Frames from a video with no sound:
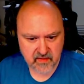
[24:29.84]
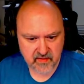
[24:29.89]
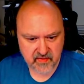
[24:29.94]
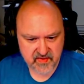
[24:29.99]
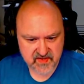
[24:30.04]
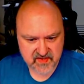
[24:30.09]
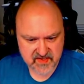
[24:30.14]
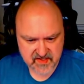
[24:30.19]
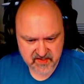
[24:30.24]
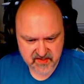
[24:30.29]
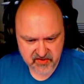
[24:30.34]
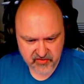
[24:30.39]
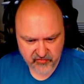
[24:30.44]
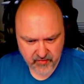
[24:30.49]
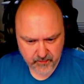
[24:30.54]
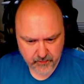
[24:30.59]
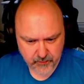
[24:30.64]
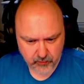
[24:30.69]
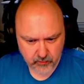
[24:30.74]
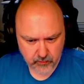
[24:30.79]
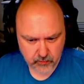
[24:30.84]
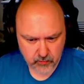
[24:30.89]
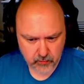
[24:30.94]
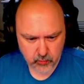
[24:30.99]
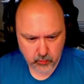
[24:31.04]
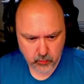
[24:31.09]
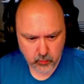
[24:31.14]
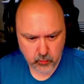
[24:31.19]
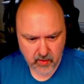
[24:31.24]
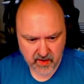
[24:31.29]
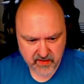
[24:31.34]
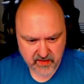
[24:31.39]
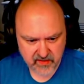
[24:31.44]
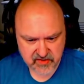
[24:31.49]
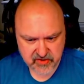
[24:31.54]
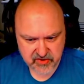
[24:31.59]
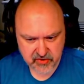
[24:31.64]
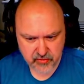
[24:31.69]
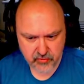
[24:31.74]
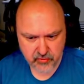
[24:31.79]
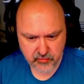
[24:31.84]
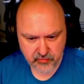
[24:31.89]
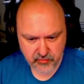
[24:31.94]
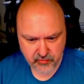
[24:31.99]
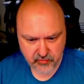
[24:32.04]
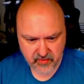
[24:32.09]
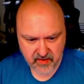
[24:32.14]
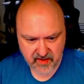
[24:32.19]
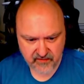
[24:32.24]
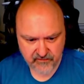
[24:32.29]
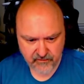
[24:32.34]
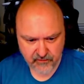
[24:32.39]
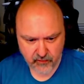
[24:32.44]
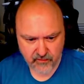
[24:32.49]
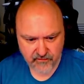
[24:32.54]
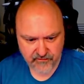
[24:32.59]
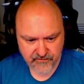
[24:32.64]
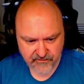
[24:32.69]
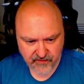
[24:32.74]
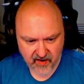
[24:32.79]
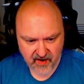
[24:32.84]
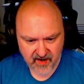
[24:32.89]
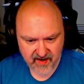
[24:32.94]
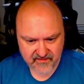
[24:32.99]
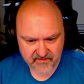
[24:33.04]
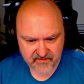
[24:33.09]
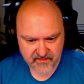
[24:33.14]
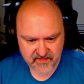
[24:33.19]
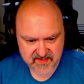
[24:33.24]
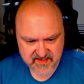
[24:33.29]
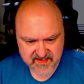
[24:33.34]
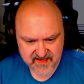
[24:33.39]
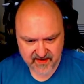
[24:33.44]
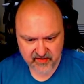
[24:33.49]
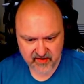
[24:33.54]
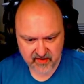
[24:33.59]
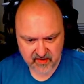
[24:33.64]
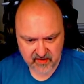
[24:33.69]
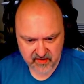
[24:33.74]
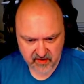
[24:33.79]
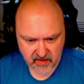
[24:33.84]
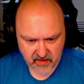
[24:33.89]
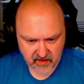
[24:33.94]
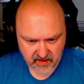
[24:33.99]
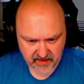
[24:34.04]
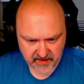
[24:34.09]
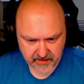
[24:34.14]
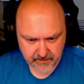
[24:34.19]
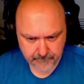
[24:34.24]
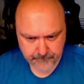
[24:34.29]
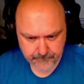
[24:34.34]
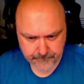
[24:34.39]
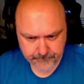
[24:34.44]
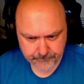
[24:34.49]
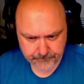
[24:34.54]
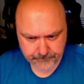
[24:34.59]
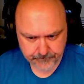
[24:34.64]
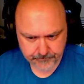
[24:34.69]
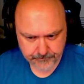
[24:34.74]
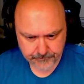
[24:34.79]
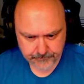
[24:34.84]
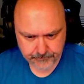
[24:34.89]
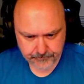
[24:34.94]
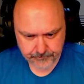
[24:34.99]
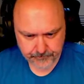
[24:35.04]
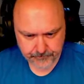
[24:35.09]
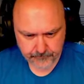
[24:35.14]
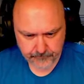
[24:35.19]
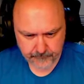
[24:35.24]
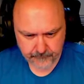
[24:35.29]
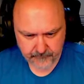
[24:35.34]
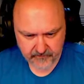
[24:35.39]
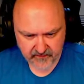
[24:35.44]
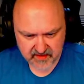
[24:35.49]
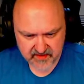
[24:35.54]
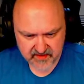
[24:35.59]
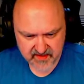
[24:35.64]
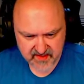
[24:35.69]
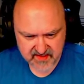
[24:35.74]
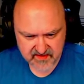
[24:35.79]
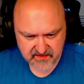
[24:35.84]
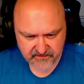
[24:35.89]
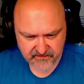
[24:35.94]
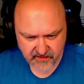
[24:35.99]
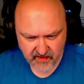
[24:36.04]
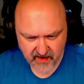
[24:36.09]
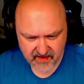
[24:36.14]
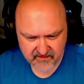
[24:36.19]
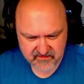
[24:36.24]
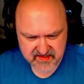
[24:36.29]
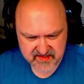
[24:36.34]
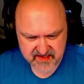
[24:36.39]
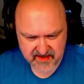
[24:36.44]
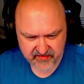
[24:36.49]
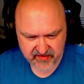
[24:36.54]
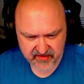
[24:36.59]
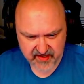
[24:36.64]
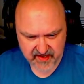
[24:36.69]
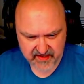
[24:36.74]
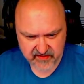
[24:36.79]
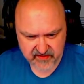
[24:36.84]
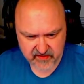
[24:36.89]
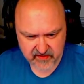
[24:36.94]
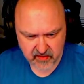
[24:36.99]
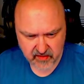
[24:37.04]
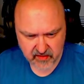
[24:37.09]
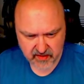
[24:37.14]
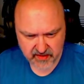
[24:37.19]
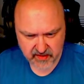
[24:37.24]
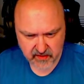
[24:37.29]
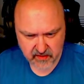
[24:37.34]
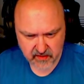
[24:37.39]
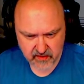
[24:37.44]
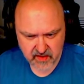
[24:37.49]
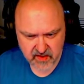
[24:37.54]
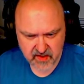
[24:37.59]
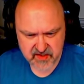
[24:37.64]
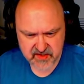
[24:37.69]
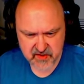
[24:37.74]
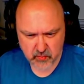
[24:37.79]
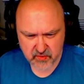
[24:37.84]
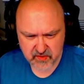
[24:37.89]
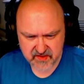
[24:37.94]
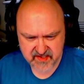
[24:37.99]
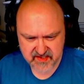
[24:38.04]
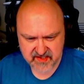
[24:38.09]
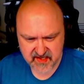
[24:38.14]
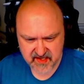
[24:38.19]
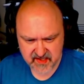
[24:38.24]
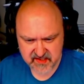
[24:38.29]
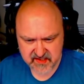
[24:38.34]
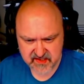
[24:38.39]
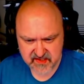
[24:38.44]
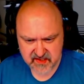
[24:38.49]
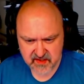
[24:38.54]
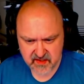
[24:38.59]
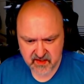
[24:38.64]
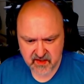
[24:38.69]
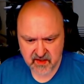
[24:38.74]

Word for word: This is a triple. One, two, three, four, five, seven, and nine. These are five, seven, and nine. So what's this?